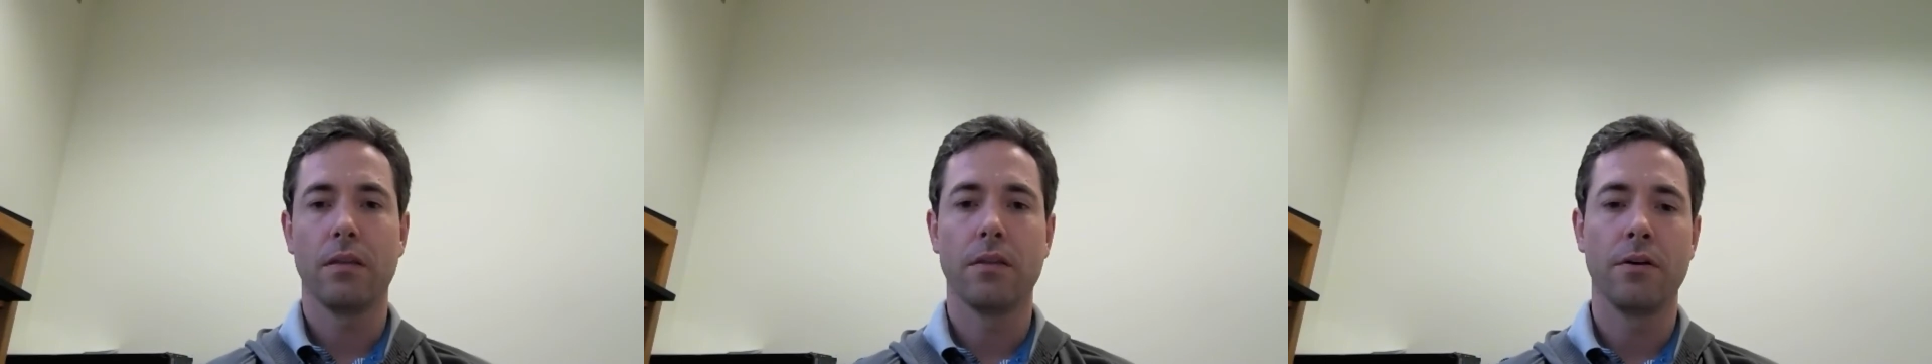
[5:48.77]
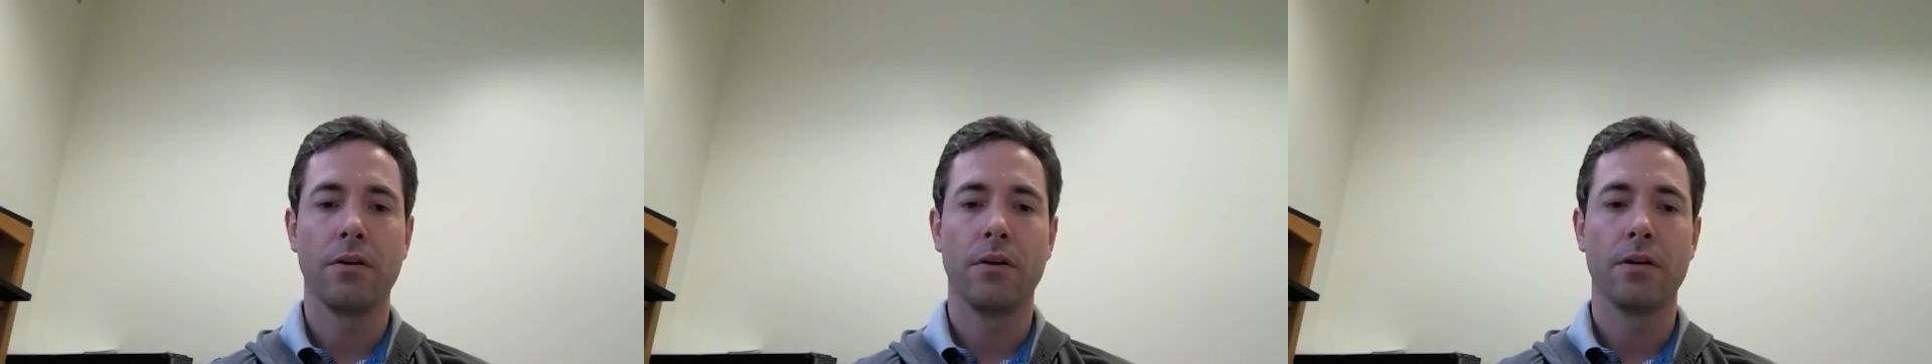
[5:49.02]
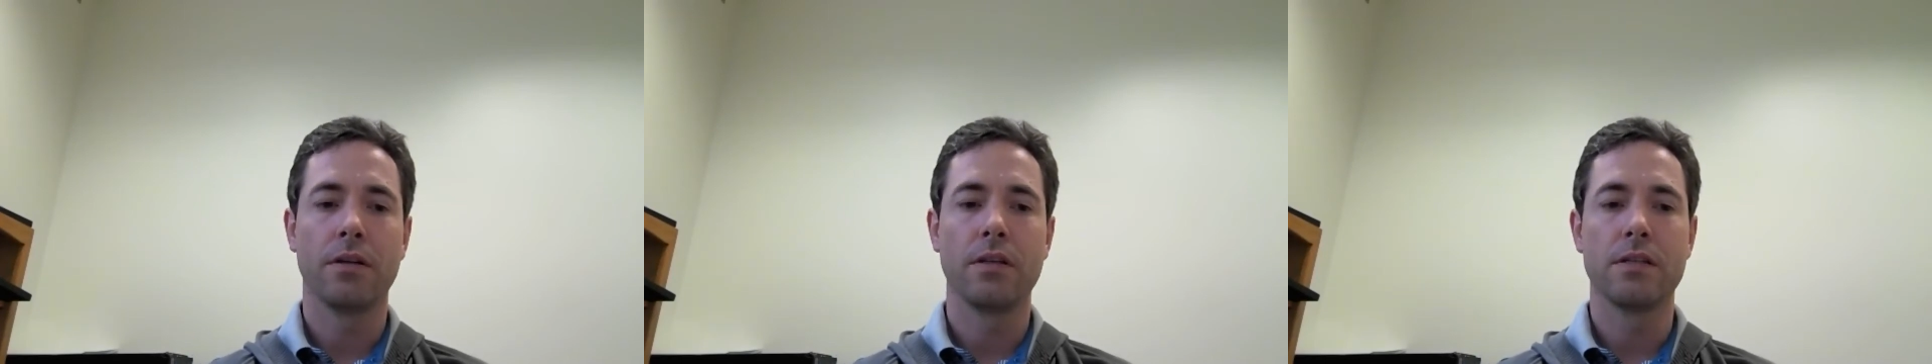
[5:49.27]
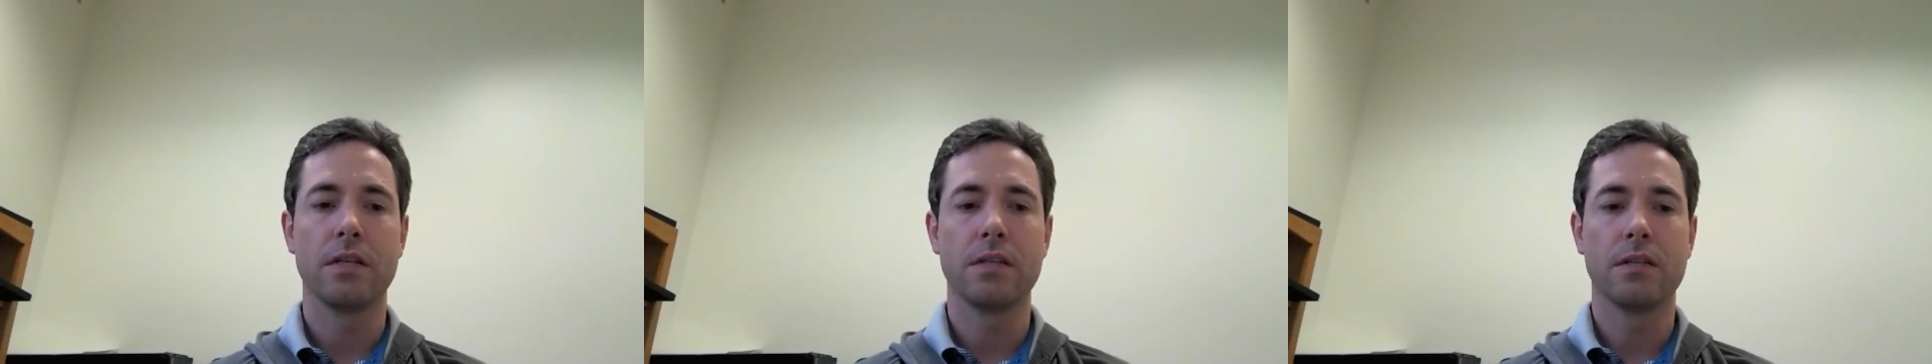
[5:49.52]
there are
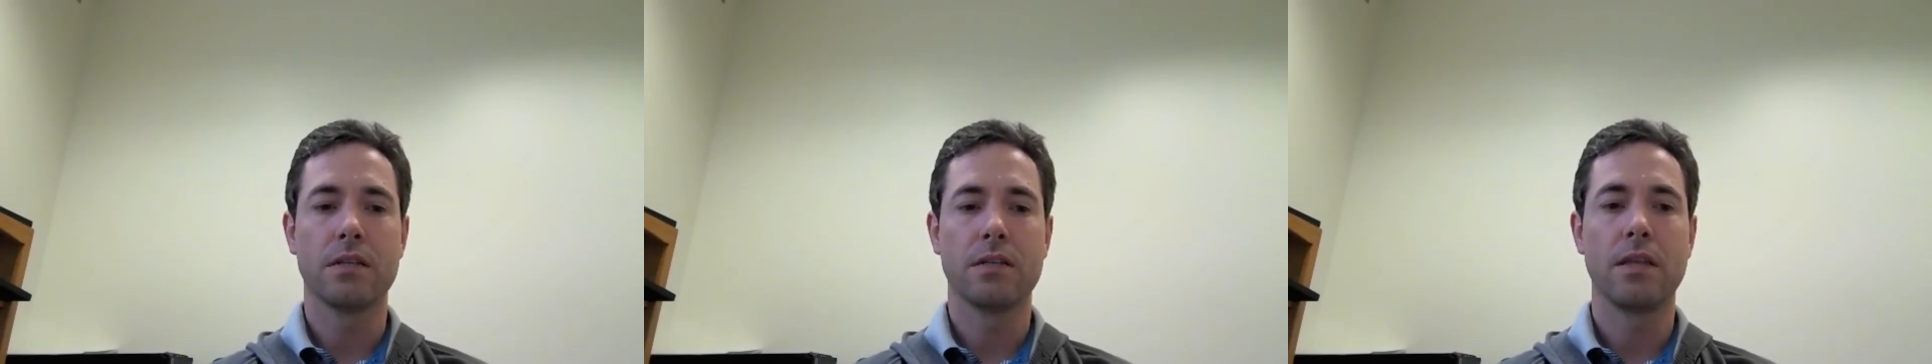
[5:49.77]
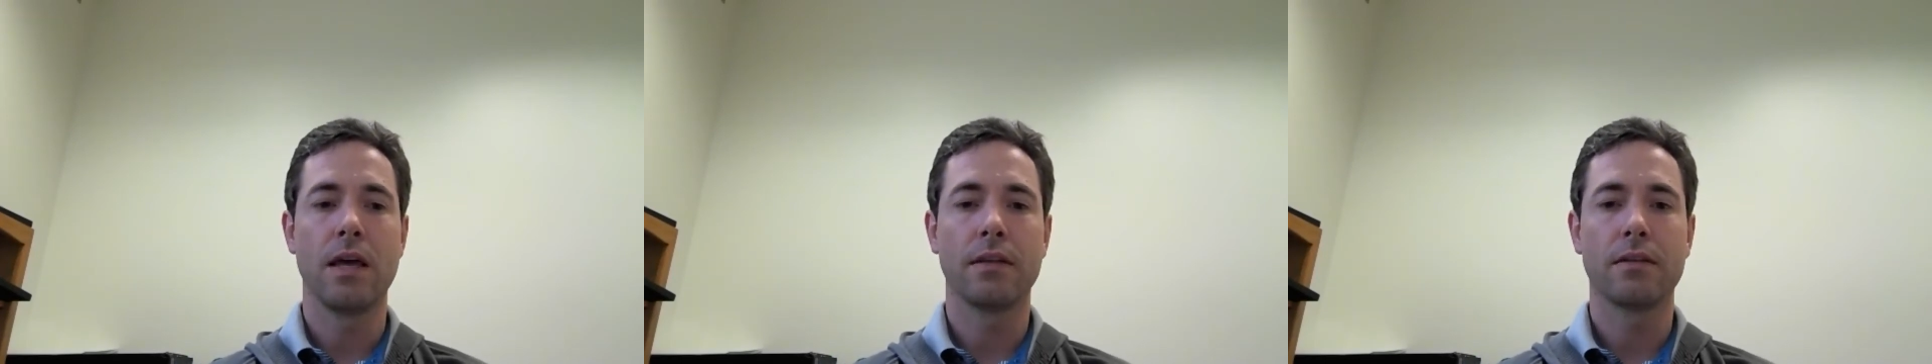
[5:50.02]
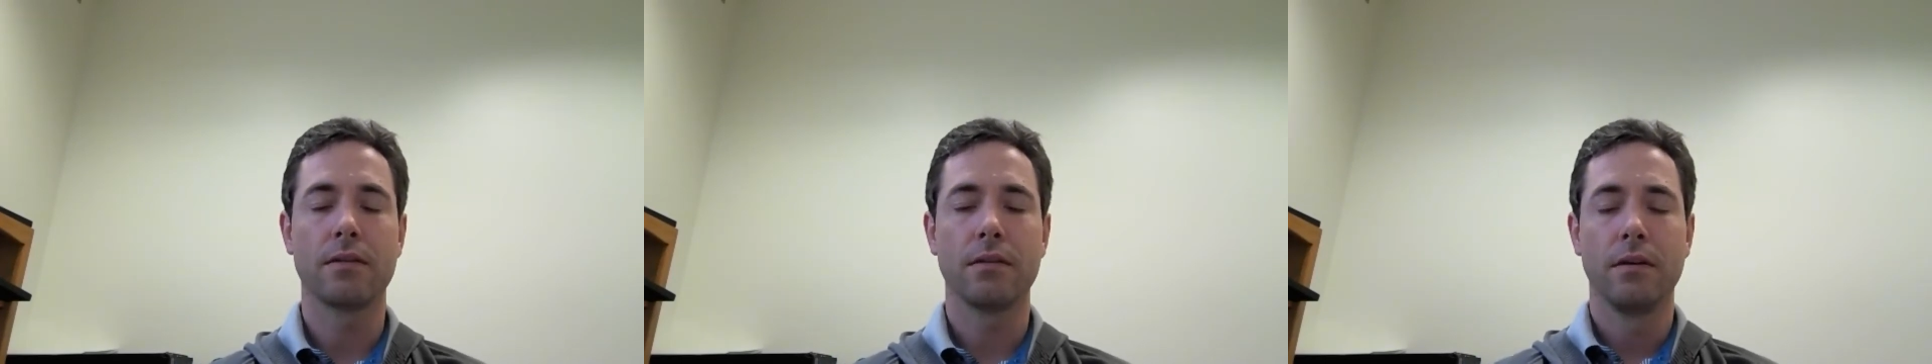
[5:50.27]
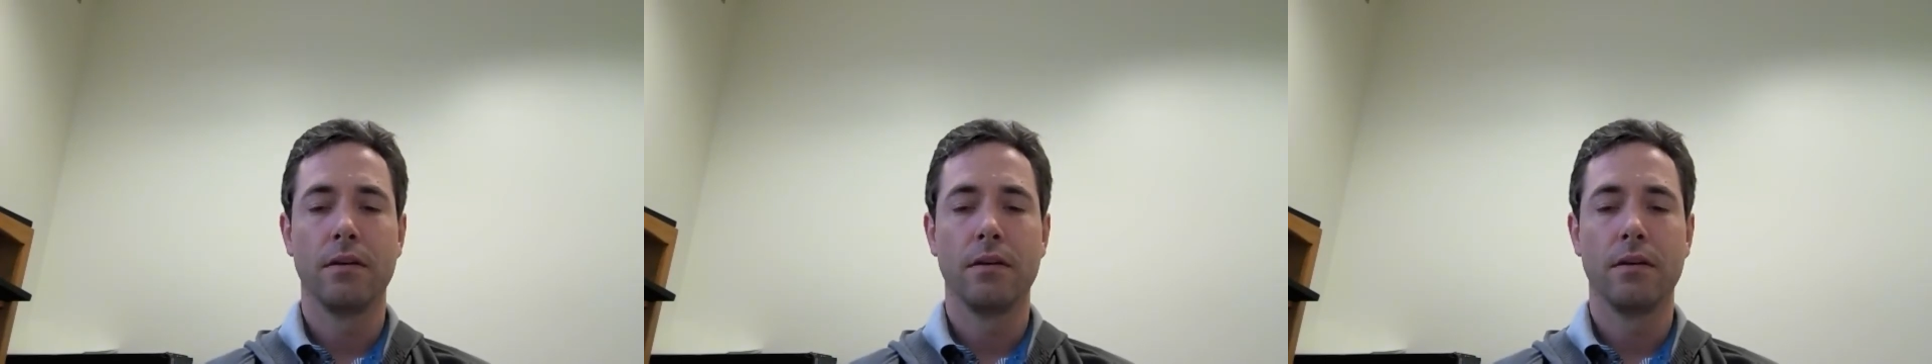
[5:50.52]
diseases that